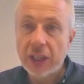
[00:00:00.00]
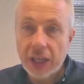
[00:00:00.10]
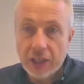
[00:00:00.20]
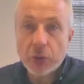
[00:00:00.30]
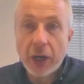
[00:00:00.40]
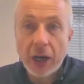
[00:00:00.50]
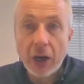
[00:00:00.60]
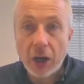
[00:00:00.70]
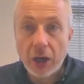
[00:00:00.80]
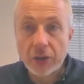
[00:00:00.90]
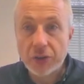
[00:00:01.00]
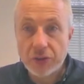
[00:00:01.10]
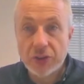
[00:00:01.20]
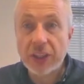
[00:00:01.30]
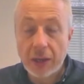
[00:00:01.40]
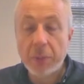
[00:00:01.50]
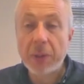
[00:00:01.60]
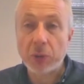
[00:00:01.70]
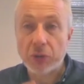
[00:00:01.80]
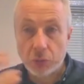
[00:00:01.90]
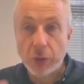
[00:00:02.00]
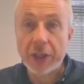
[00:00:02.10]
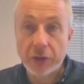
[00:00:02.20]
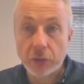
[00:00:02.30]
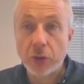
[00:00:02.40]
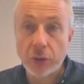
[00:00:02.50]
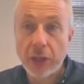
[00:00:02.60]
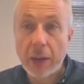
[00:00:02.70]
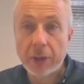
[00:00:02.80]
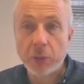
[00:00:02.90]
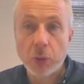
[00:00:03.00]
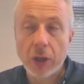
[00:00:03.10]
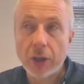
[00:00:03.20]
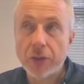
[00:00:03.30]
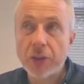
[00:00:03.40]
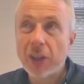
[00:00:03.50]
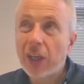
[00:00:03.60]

is quite hard to get people to read through that many words.